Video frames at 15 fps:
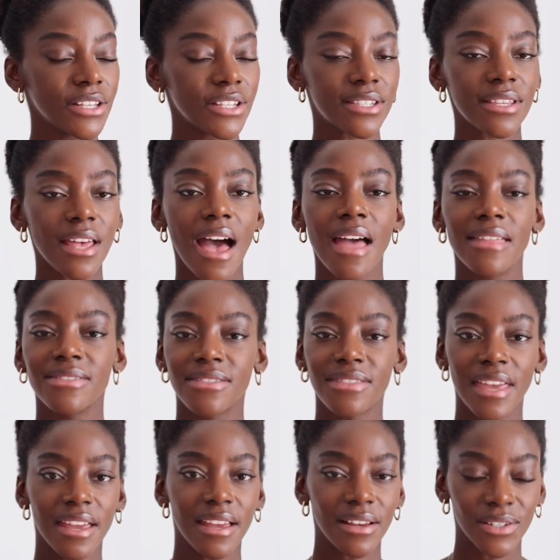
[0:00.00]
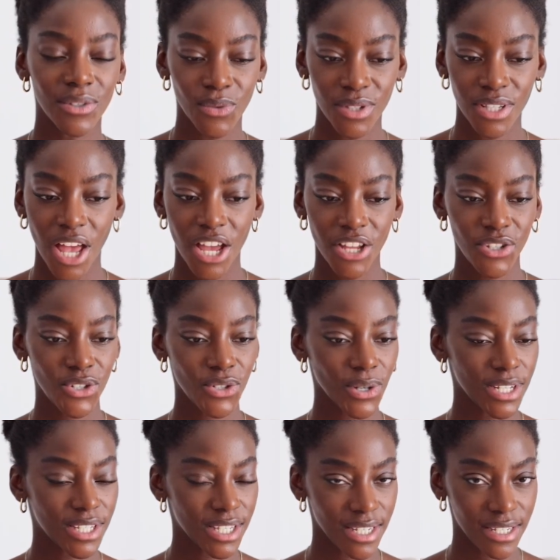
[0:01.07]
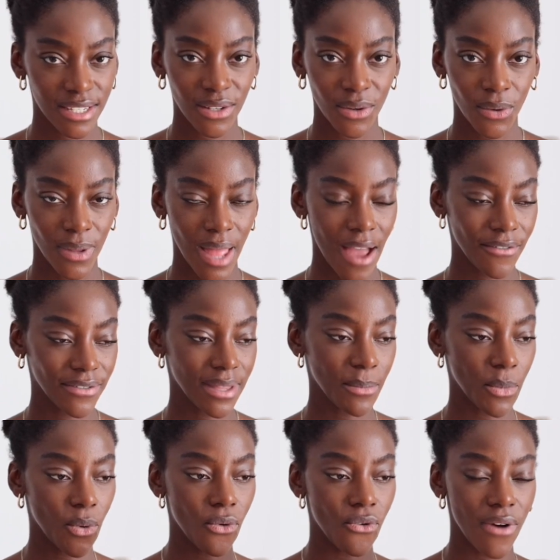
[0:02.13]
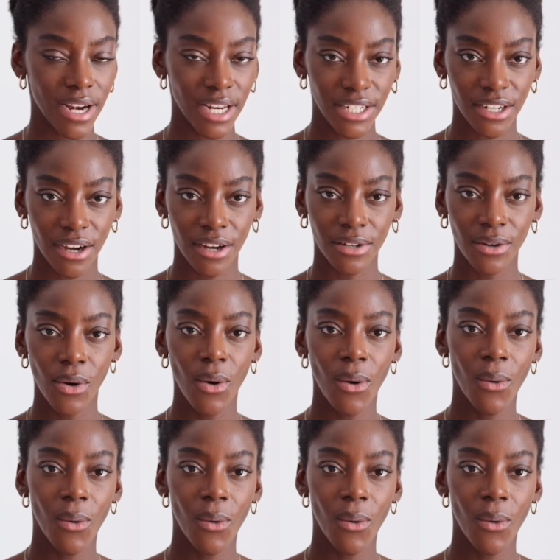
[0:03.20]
certain things or certain choices, or having them already done